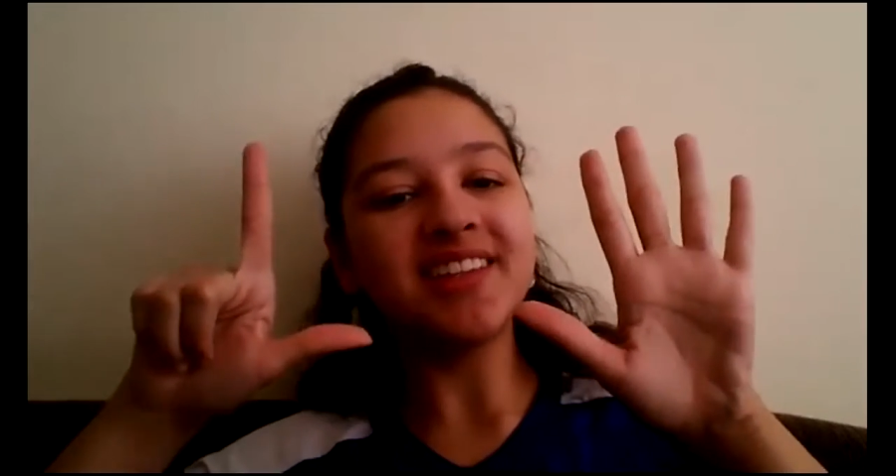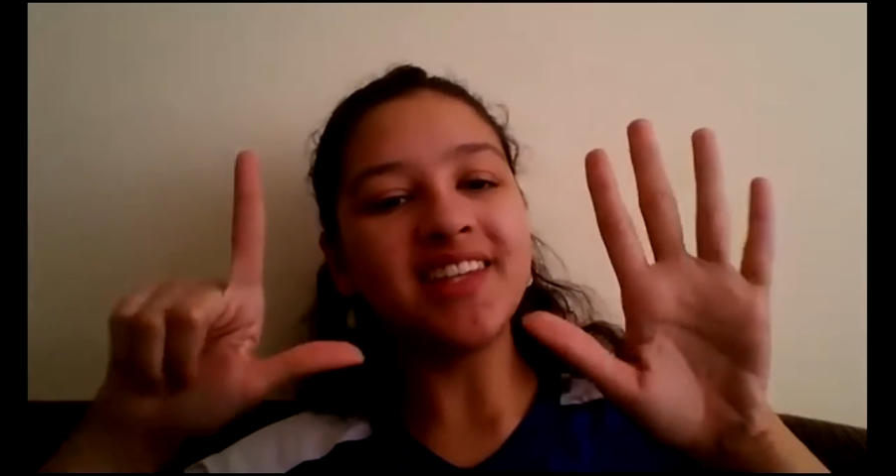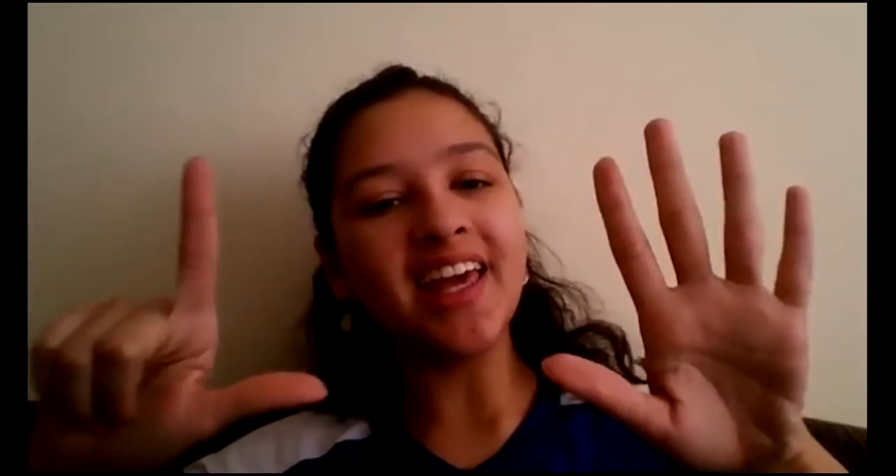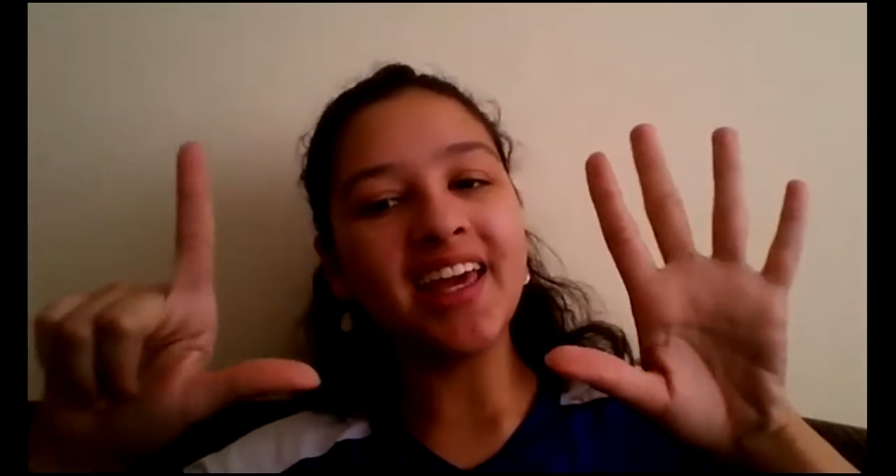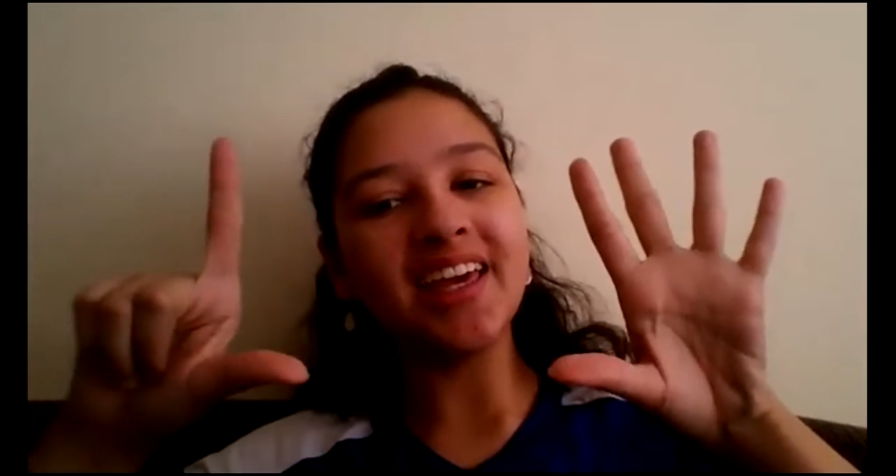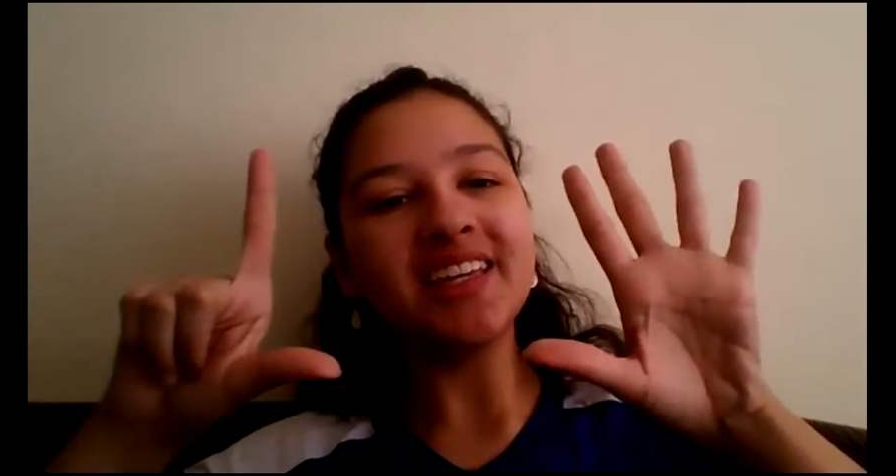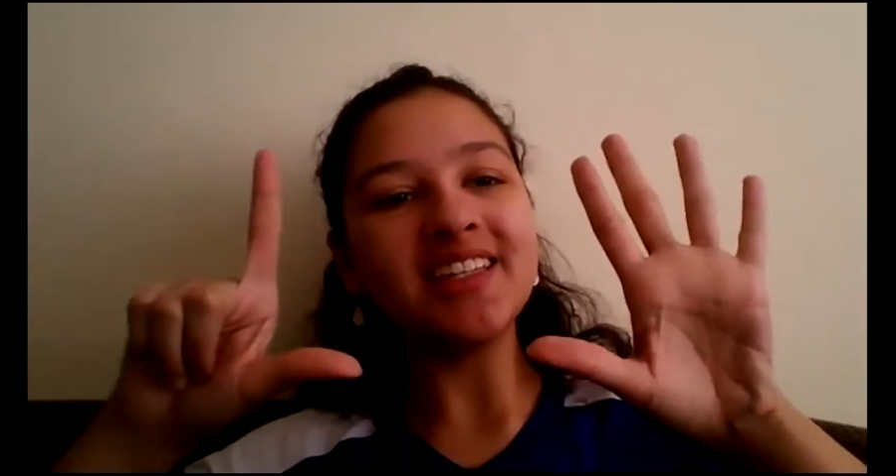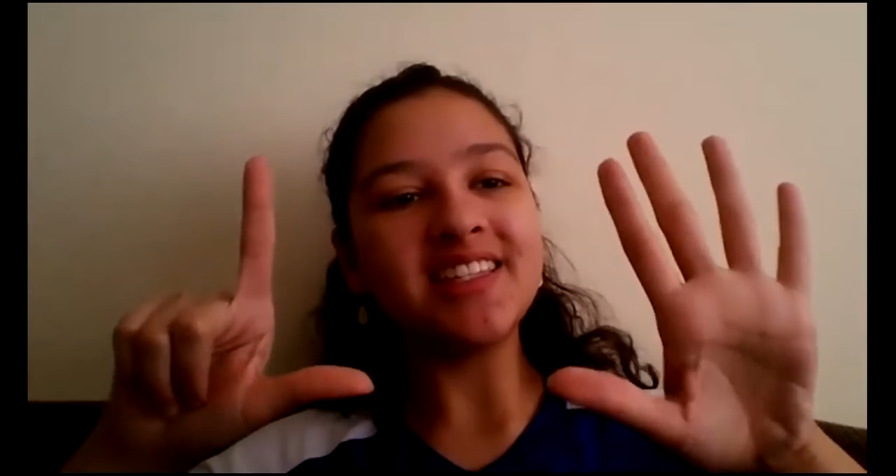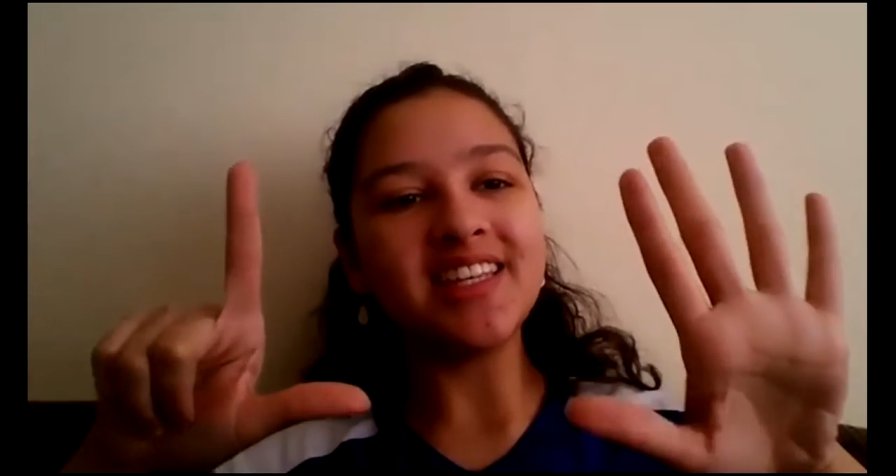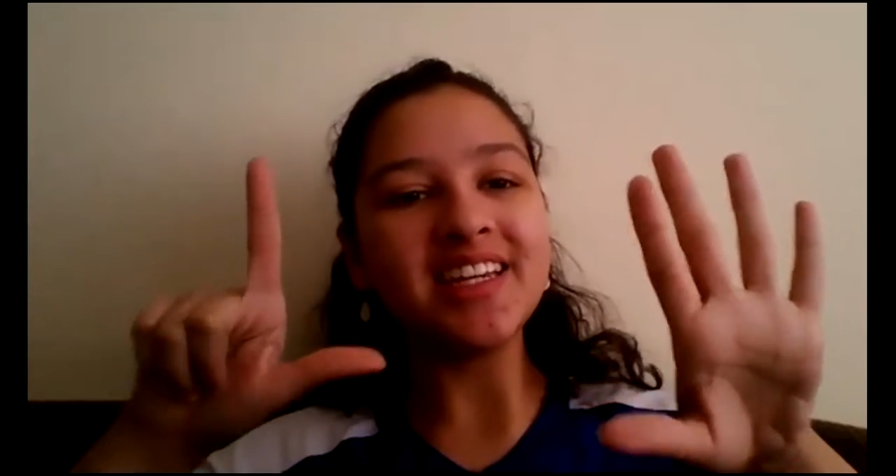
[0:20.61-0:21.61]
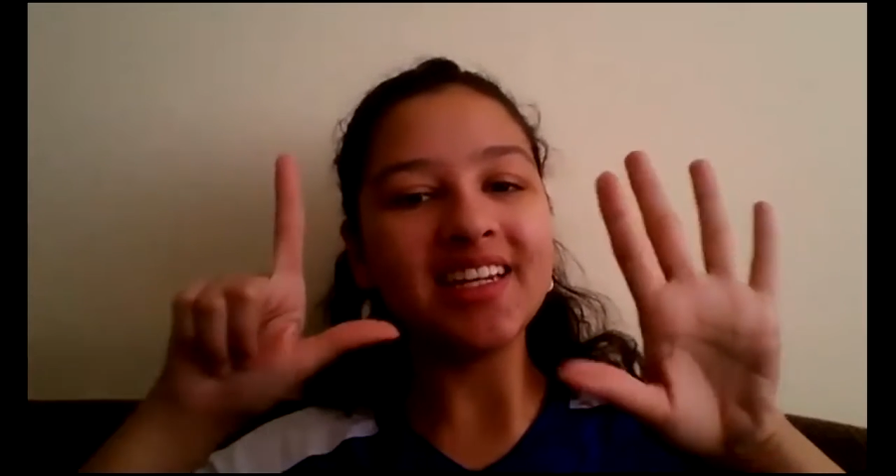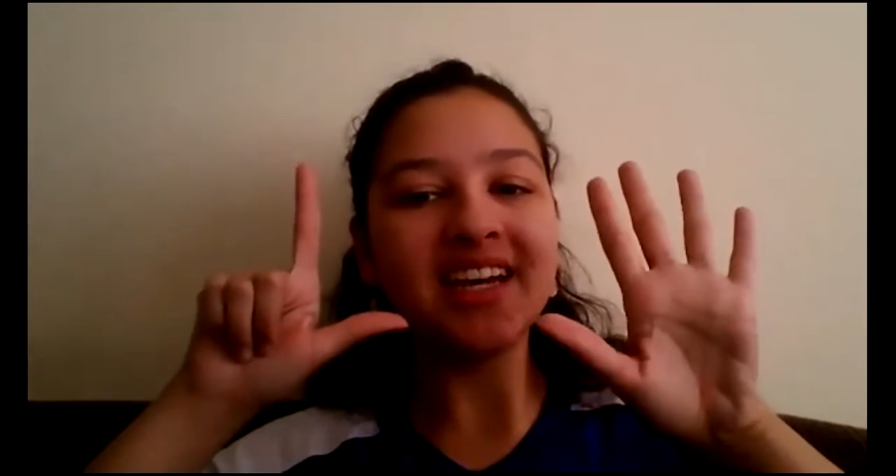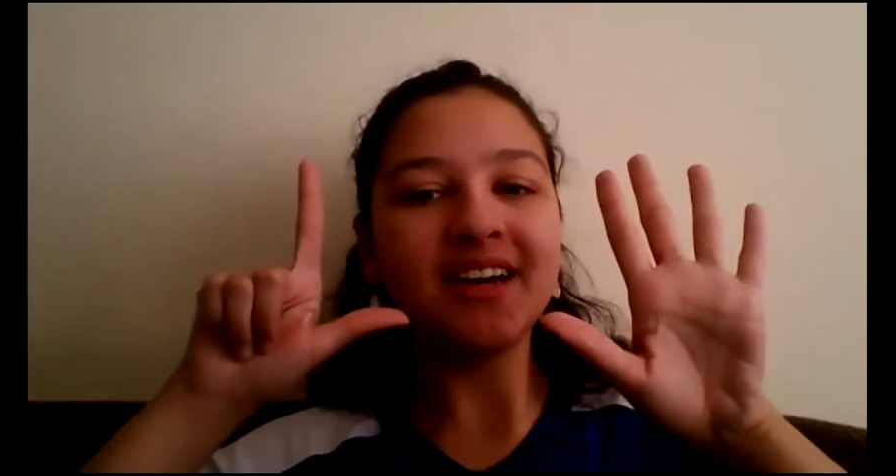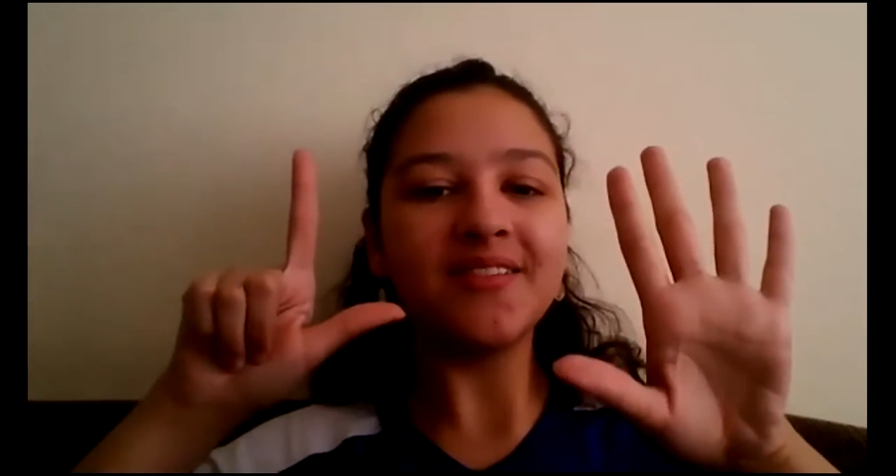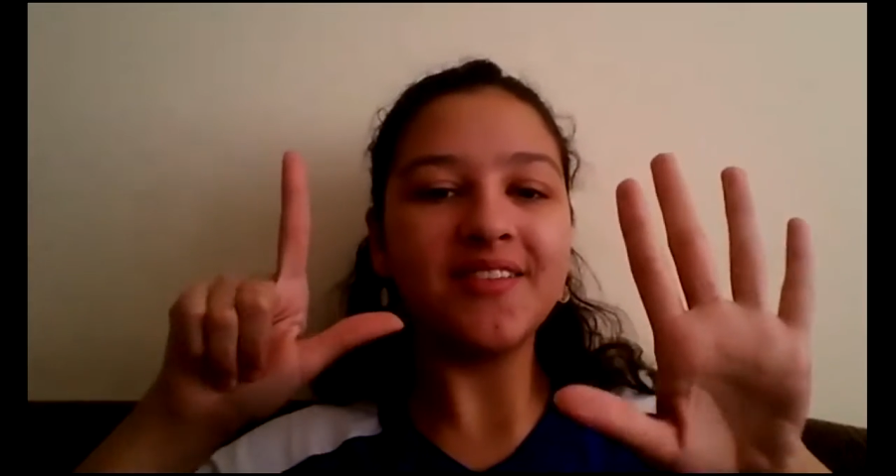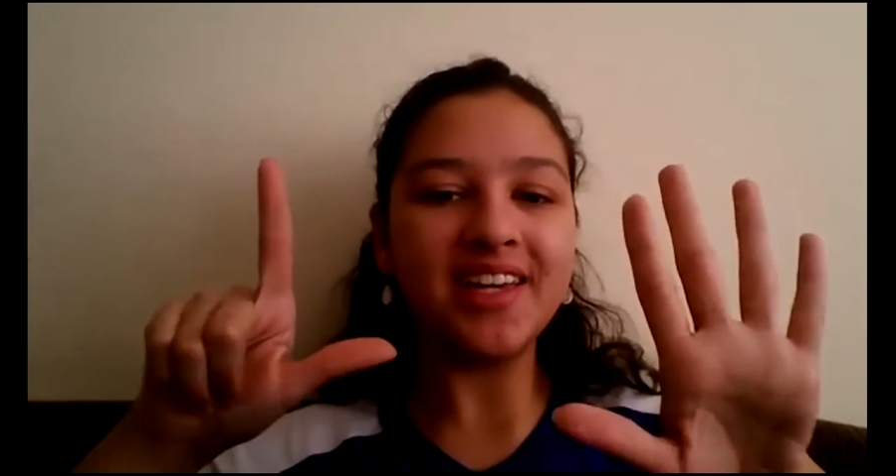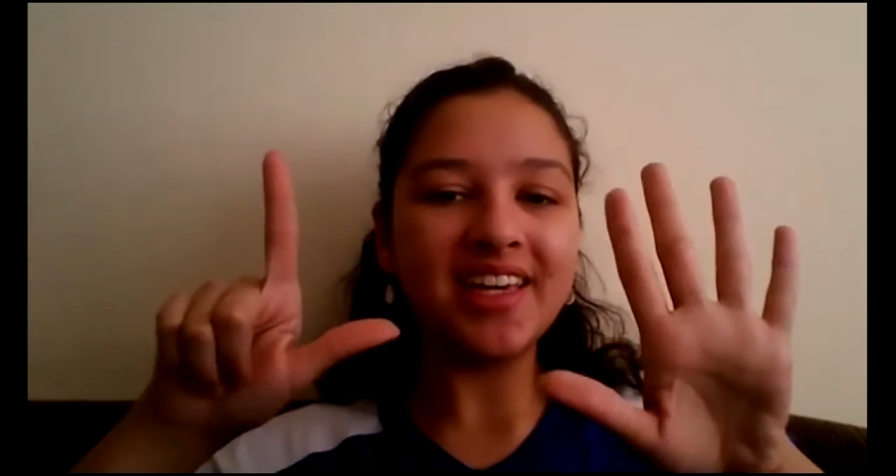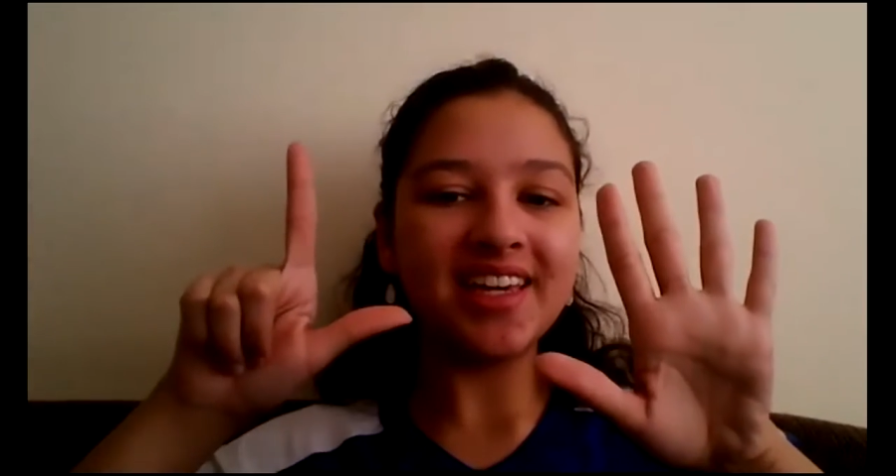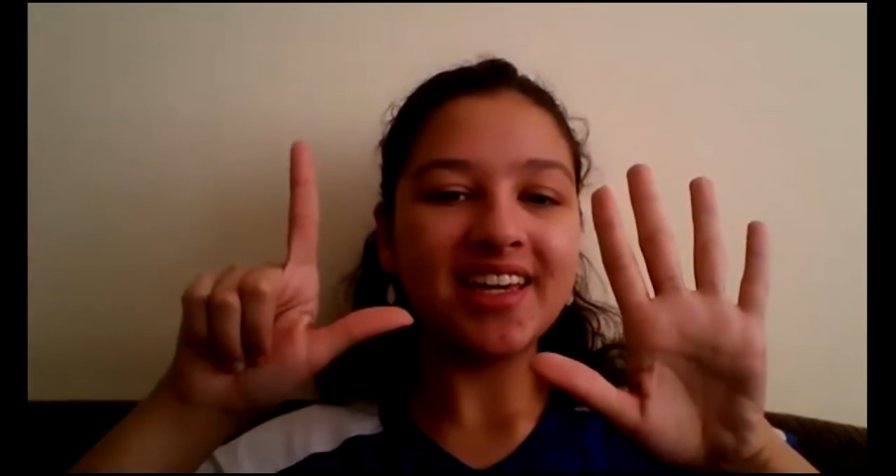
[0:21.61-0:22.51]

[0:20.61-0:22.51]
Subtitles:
days in a week.